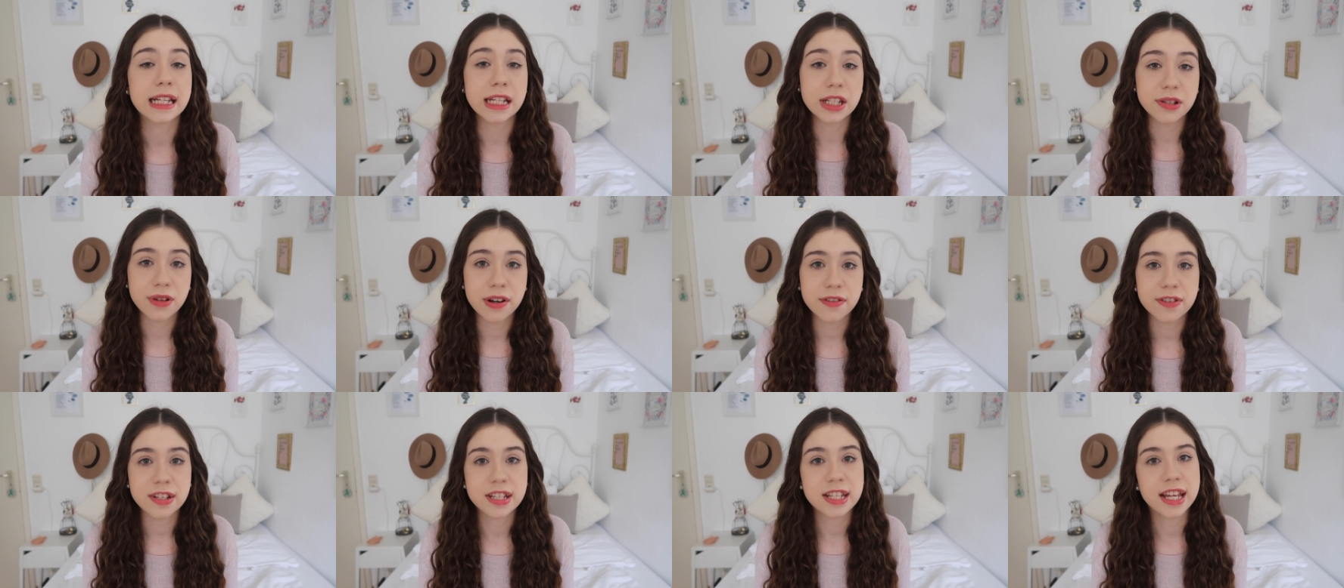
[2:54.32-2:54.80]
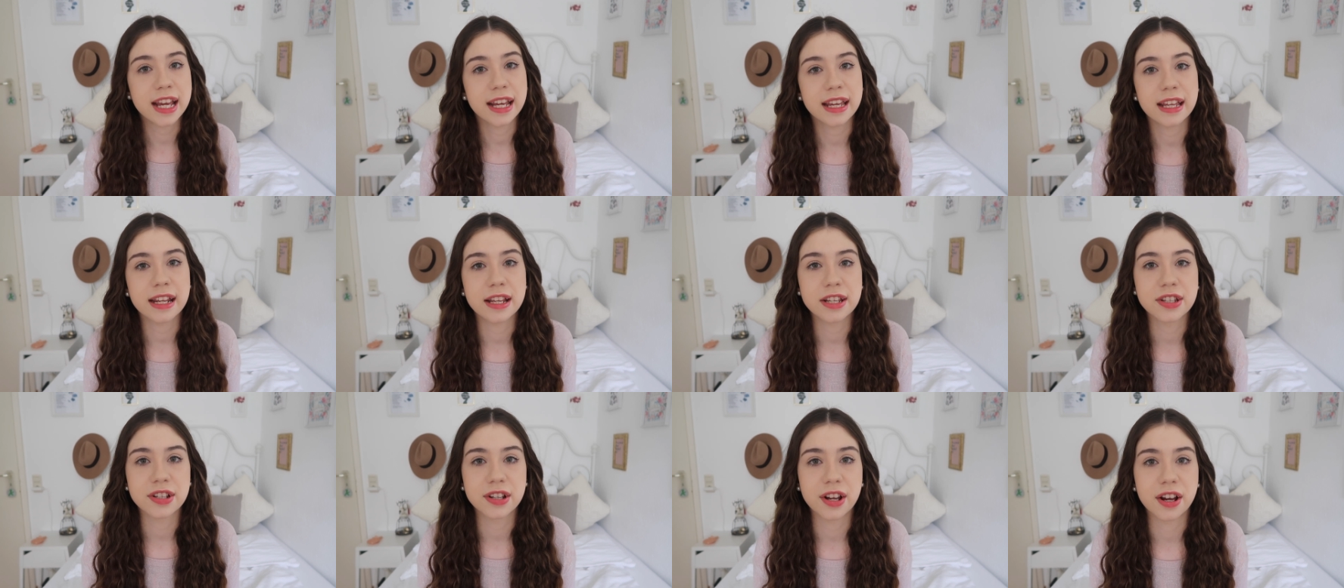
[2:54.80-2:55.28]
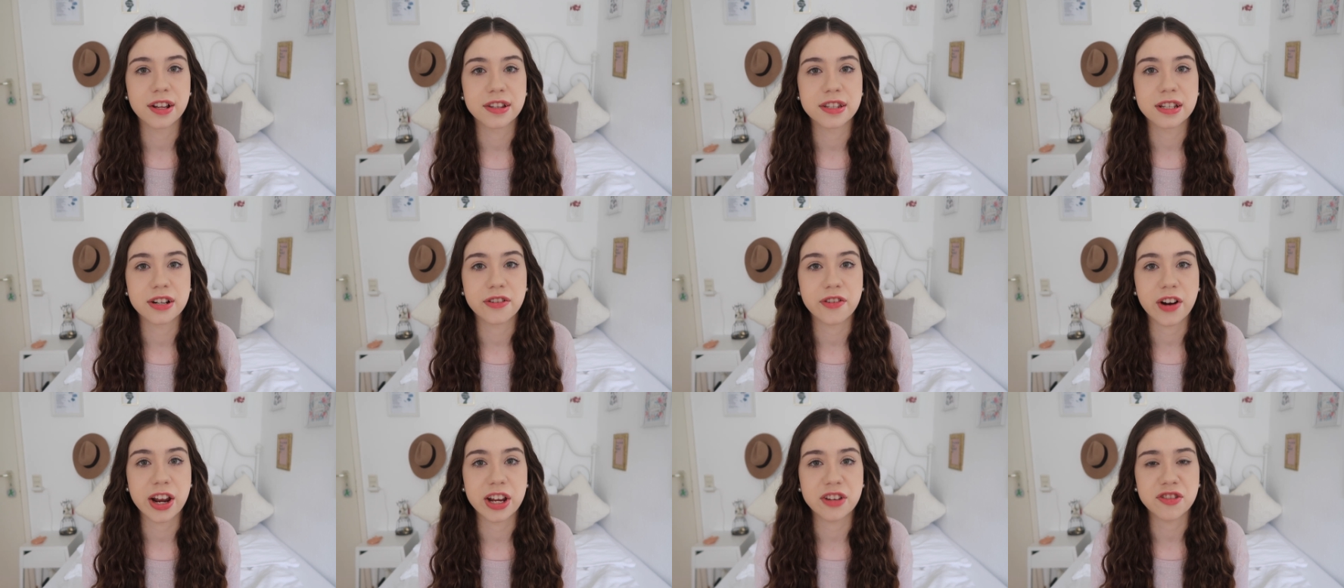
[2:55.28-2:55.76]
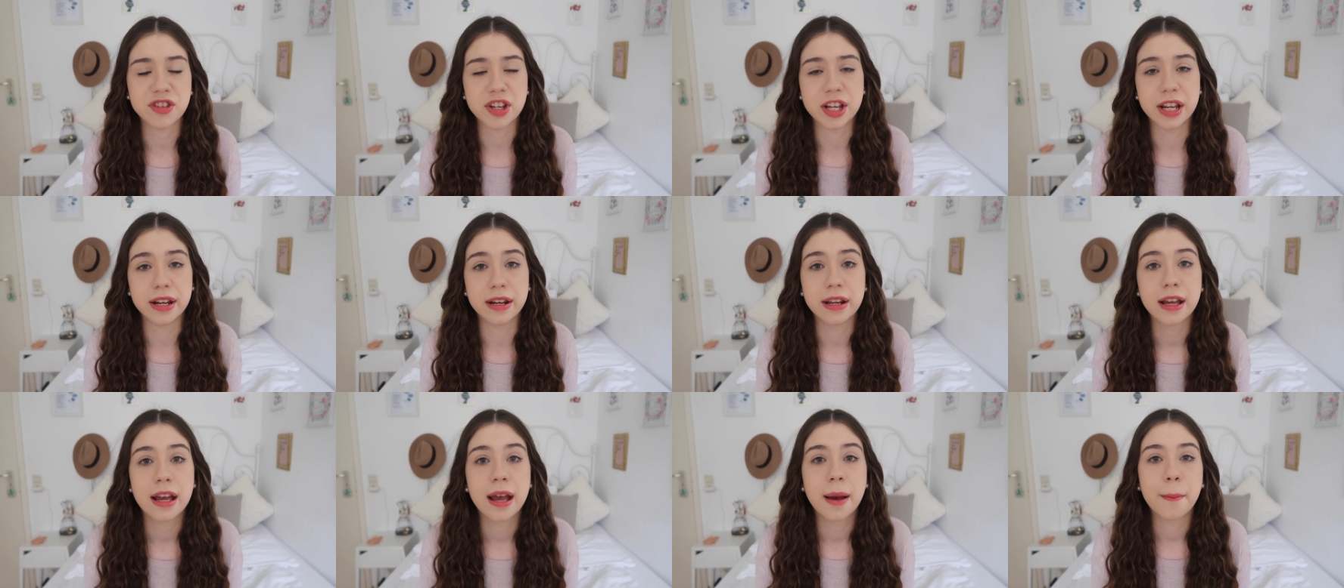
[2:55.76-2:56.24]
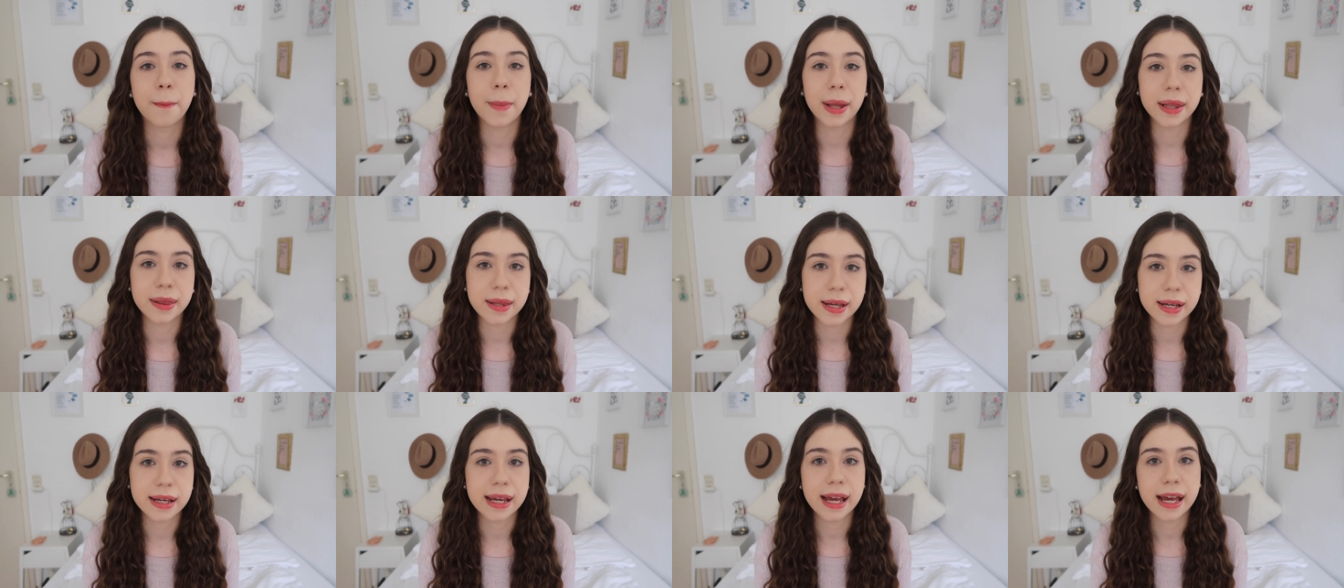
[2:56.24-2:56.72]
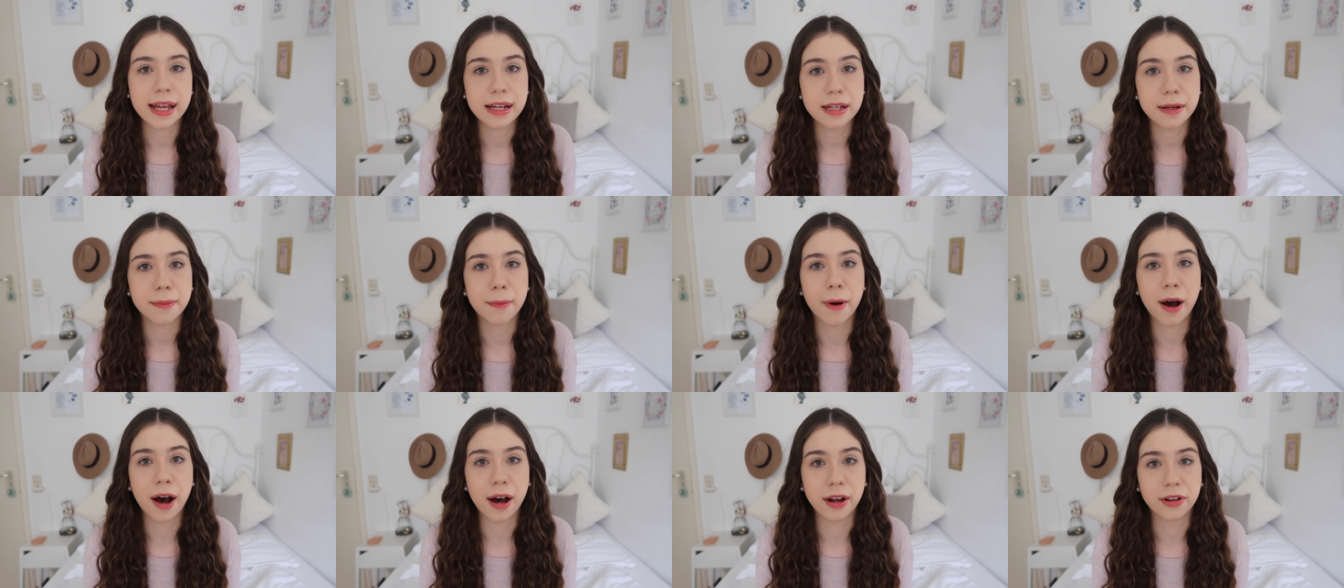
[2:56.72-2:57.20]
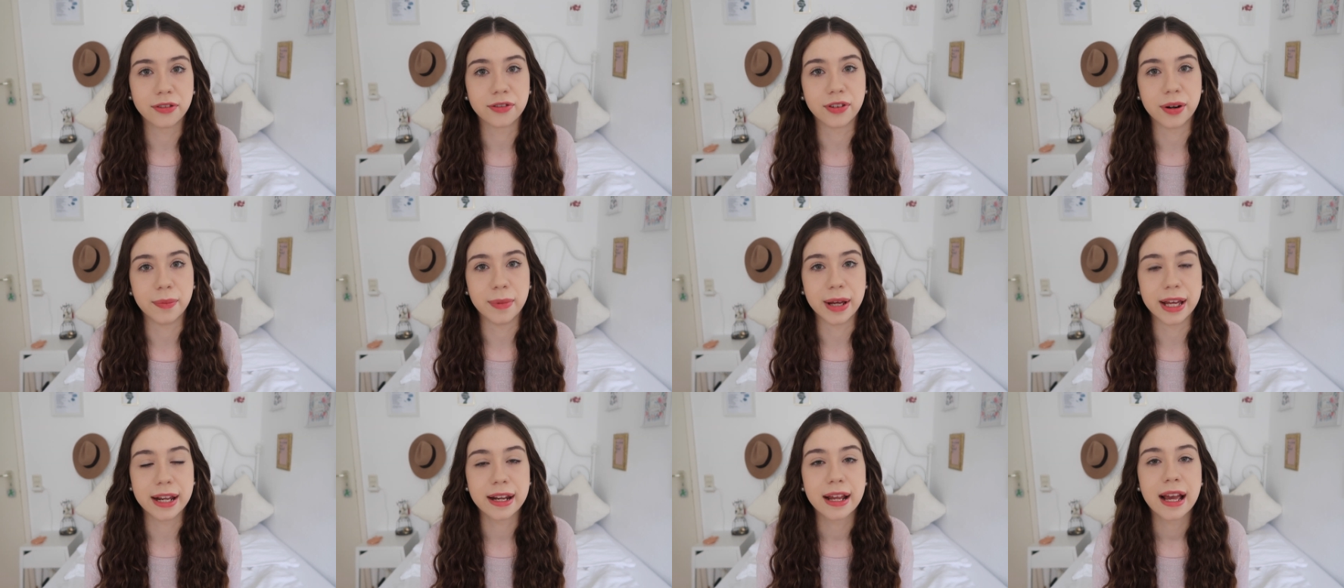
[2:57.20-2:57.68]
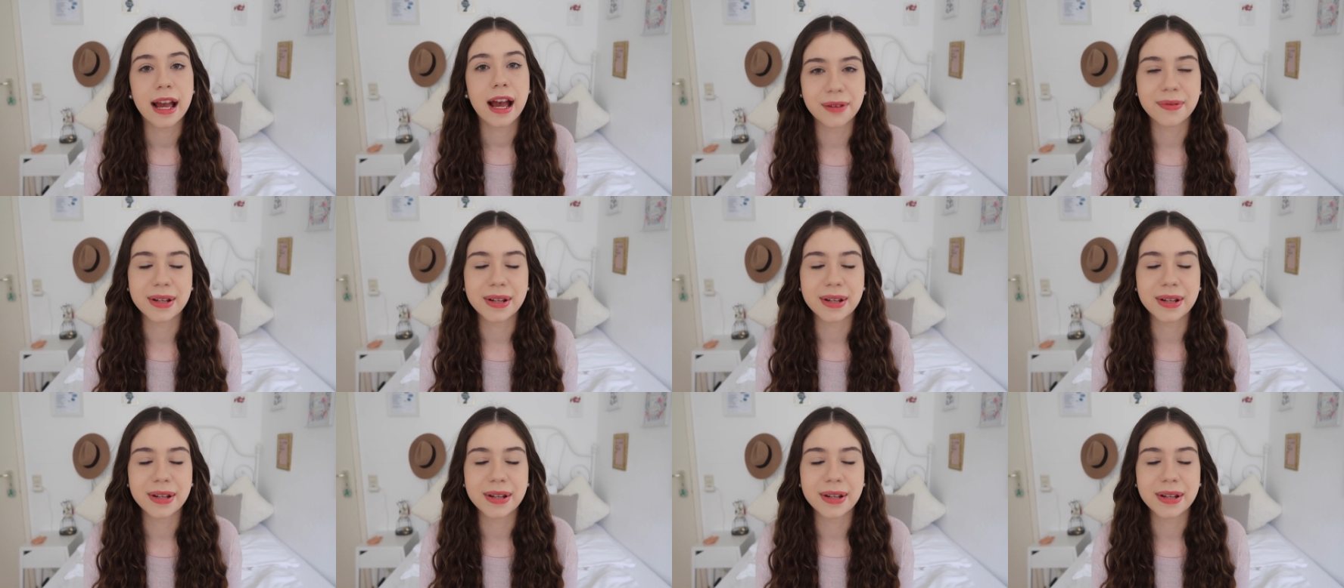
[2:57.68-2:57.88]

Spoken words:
They do have to take it into consideration, but they can depart from it.